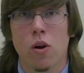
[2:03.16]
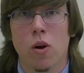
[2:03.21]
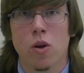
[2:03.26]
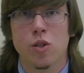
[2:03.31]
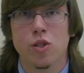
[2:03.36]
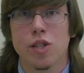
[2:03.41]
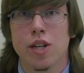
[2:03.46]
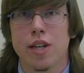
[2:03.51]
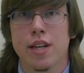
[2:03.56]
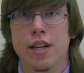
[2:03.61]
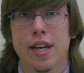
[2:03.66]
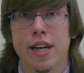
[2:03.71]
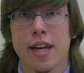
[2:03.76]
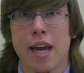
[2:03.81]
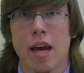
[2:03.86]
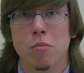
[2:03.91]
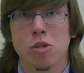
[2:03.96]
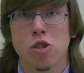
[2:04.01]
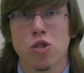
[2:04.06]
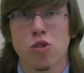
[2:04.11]
are studying
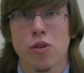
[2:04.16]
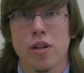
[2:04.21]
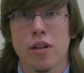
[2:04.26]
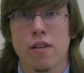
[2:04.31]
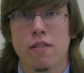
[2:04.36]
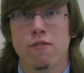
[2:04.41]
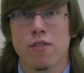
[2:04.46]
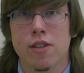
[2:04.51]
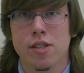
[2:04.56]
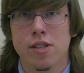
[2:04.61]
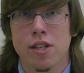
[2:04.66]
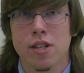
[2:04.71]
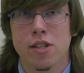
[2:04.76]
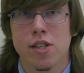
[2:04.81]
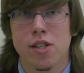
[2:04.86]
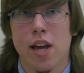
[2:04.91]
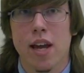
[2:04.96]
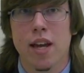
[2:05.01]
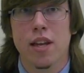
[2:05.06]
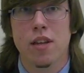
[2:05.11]
chemistry,
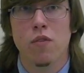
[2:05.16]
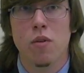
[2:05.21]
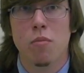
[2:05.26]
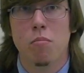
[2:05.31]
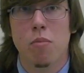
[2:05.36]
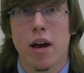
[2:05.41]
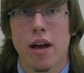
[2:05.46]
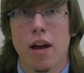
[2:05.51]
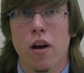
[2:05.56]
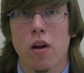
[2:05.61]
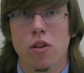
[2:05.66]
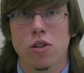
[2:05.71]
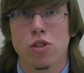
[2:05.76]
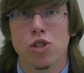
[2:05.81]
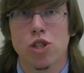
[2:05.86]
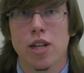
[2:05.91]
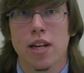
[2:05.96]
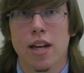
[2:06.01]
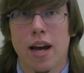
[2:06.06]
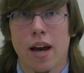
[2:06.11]
physics, and even
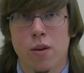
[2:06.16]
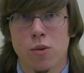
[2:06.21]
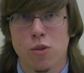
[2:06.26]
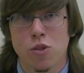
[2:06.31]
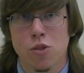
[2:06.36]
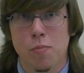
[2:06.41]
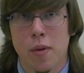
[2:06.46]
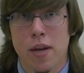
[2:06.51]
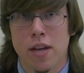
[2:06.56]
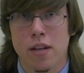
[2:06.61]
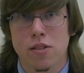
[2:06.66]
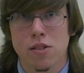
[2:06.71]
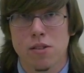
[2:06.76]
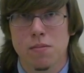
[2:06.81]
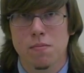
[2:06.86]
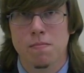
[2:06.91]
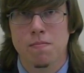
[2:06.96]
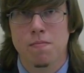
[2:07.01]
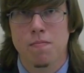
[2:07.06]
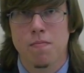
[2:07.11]
biology in outer
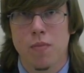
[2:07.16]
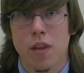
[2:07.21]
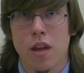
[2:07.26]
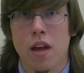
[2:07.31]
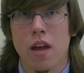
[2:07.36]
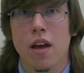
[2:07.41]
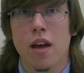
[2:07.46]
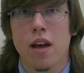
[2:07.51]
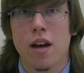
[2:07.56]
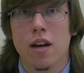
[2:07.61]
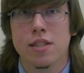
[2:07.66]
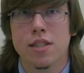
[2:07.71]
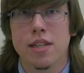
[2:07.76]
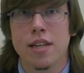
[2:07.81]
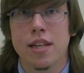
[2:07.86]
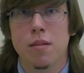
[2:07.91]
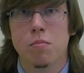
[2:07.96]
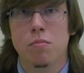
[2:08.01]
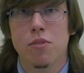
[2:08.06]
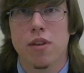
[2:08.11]
space. A
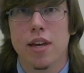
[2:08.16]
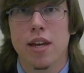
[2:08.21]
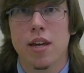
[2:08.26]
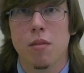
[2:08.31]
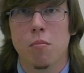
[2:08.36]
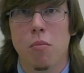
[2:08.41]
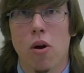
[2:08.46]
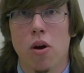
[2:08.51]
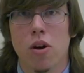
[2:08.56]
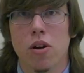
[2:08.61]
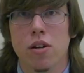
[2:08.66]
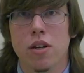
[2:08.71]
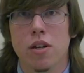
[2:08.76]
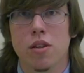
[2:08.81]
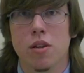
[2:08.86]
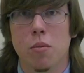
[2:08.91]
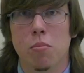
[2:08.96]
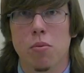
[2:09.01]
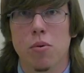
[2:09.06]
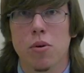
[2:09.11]
team taking part in
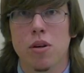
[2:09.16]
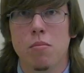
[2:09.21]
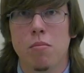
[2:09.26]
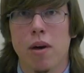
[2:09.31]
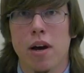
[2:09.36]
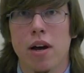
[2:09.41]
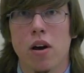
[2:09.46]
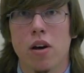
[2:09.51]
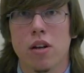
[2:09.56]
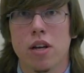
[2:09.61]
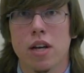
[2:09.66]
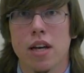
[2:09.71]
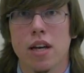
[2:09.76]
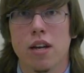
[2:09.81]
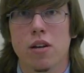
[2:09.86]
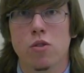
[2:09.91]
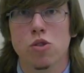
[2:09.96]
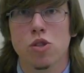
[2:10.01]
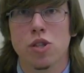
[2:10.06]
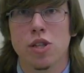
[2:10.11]
the Prebiotic
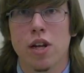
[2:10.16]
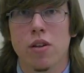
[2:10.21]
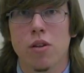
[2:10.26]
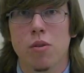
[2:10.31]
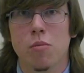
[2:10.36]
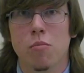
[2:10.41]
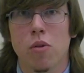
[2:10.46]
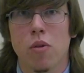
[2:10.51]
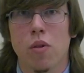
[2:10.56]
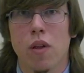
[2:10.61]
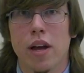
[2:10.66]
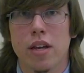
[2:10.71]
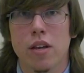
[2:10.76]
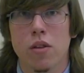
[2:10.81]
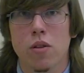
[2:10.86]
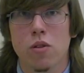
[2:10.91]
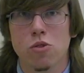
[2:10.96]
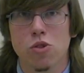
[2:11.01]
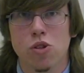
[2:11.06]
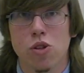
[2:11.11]
Interstellar
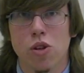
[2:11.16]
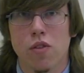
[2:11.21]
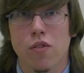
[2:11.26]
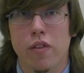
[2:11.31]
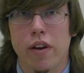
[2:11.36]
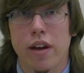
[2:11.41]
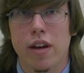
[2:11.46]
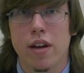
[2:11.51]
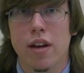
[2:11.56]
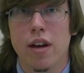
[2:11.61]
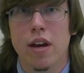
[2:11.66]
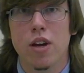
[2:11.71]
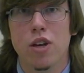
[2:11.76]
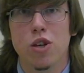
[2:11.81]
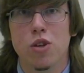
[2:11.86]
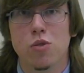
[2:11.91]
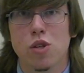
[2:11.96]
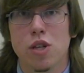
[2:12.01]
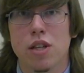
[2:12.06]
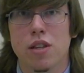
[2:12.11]
Molecular Survey
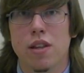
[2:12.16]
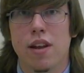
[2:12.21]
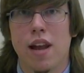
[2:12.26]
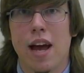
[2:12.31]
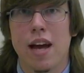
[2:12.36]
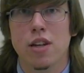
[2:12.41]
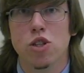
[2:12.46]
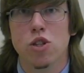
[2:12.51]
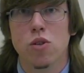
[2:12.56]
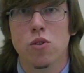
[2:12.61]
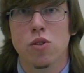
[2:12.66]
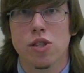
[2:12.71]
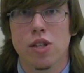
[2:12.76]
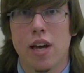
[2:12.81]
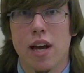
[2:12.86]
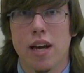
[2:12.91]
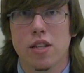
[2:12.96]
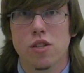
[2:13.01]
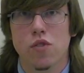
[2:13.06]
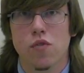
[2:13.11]
using the National
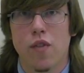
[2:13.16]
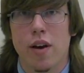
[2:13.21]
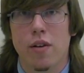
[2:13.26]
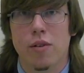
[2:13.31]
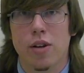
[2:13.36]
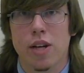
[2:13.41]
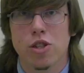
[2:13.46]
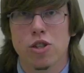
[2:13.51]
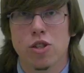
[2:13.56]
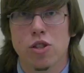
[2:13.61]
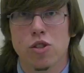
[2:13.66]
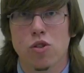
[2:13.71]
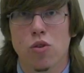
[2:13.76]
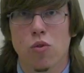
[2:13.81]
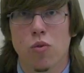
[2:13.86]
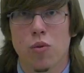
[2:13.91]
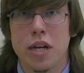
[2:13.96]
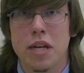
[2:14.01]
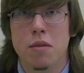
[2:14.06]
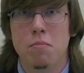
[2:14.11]
Science Foundation's
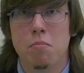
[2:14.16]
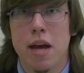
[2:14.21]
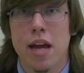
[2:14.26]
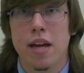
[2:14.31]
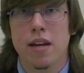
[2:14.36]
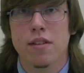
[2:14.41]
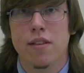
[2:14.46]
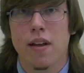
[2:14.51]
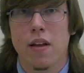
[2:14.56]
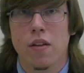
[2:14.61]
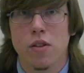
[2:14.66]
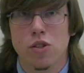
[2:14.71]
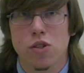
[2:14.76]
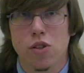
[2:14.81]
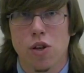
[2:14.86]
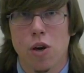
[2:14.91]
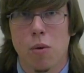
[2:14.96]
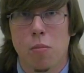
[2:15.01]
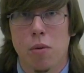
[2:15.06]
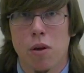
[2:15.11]
Green Bank
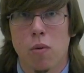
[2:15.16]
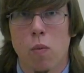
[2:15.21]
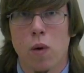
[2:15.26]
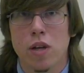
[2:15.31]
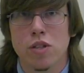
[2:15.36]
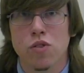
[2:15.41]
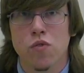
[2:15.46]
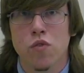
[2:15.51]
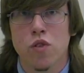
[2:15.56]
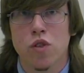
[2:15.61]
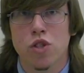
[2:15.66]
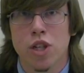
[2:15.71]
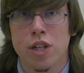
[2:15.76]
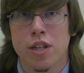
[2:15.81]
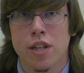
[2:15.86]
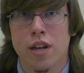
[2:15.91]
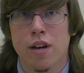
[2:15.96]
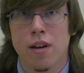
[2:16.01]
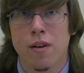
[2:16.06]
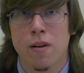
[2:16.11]
Telescope in West
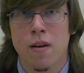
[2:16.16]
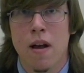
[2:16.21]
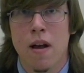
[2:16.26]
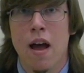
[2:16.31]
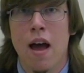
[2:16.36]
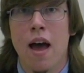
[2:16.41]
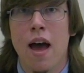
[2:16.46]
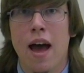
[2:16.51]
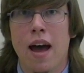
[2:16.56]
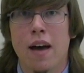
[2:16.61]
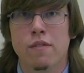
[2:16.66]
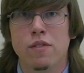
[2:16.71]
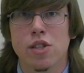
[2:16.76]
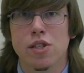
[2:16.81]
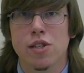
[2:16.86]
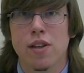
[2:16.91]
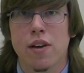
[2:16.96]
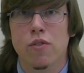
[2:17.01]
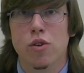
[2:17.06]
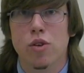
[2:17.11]
Virginia have
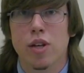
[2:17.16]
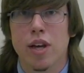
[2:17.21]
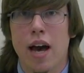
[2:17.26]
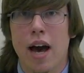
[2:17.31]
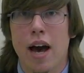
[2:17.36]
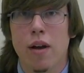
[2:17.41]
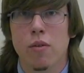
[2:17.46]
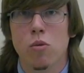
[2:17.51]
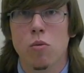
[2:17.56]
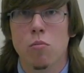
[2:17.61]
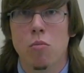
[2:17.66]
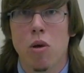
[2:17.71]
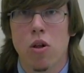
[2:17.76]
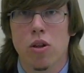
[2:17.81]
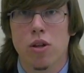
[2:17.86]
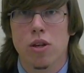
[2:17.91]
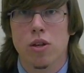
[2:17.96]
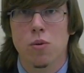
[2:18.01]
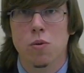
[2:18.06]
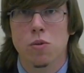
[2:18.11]
discovered chiral
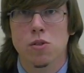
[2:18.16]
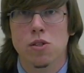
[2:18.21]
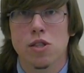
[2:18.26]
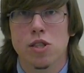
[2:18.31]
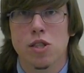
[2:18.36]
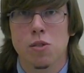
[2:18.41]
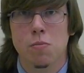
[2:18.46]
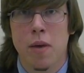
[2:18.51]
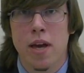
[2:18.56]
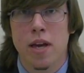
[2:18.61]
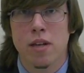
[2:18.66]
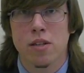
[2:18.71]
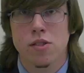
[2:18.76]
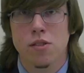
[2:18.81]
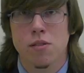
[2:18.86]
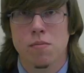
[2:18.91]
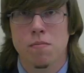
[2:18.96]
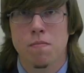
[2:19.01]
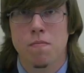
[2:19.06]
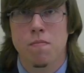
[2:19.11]
molecules in
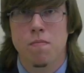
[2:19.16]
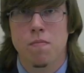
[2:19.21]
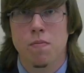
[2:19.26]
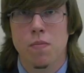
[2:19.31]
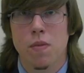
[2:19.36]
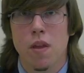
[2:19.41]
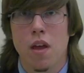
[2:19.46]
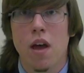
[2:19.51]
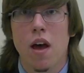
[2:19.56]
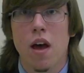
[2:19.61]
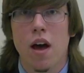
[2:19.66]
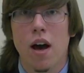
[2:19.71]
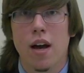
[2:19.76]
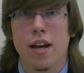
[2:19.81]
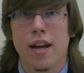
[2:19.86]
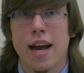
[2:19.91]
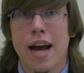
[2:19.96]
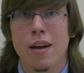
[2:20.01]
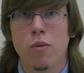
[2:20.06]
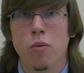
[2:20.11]
space. A
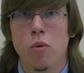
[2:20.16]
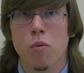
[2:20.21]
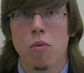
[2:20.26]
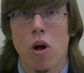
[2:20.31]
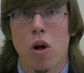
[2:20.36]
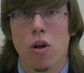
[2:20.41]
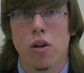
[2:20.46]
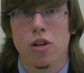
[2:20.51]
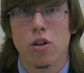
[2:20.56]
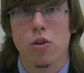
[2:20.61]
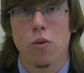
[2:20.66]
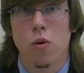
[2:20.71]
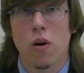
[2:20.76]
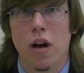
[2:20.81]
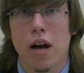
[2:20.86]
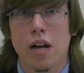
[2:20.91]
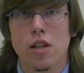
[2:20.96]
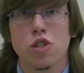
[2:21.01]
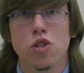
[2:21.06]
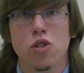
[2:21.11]
chiral molecule
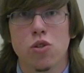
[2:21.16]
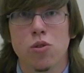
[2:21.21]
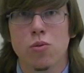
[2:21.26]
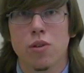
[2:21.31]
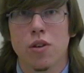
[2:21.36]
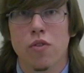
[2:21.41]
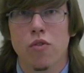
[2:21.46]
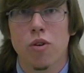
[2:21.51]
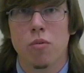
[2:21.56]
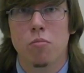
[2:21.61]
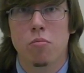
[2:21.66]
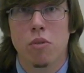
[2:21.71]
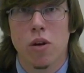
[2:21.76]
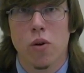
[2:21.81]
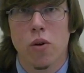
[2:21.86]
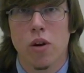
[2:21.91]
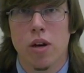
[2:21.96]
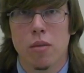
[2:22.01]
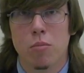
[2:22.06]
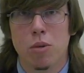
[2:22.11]
has 2 different
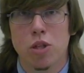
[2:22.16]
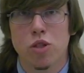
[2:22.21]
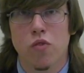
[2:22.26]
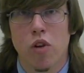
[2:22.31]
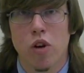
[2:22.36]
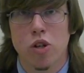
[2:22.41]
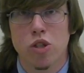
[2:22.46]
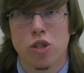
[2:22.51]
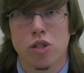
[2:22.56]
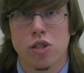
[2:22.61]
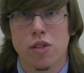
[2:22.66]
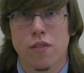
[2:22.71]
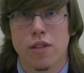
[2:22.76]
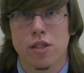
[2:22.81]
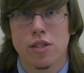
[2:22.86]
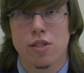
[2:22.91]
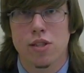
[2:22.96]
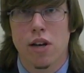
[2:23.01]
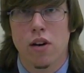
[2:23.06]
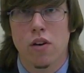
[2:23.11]
mirror image versions of
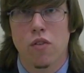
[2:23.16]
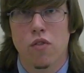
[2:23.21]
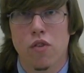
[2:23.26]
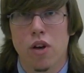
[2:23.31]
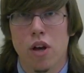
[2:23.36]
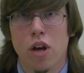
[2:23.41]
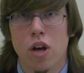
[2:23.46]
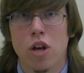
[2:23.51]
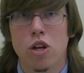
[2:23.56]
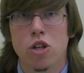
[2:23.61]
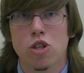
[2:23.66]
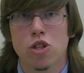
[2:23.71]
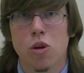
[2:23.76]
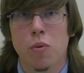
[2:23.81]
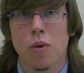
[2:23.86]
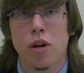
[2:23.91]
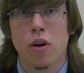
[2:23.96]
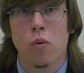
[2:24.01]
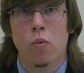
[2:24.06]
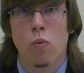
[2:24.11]
itself,
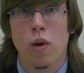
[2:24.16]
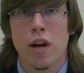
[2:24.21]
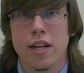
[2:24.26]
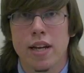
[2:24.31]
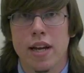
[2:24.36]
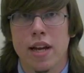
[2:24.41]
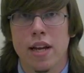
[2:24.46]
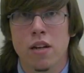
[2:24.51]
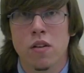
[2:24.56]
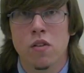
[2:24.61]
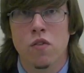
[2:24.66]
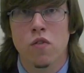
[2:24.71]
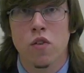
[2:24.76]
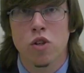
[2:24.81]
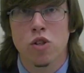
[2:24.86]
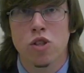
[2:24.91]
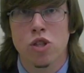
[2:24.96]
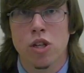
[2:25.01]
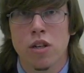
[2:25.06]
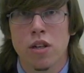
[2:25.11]
showing a right-handed
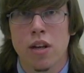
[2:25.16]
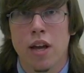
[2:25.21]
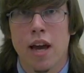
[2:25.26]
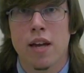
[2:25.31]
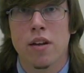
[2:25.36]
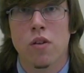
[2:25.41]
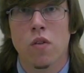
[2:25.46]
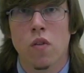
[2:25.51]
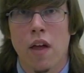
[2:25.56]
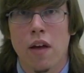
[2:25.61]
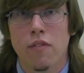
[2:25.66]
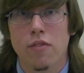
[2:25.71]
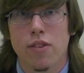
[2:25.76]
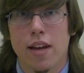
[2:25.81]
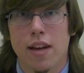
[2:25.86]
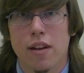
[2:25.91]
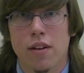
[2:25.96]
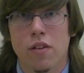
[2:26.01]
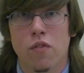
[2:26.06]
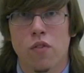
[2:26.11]
version and a
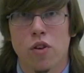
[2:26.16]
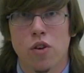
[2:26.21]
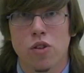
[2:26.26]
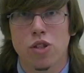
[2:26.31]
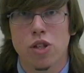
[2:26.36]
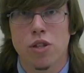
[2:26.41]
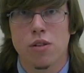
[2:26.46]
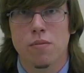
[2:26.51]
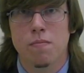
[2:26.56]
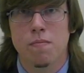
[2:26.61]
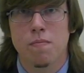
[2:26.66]
left-handed version.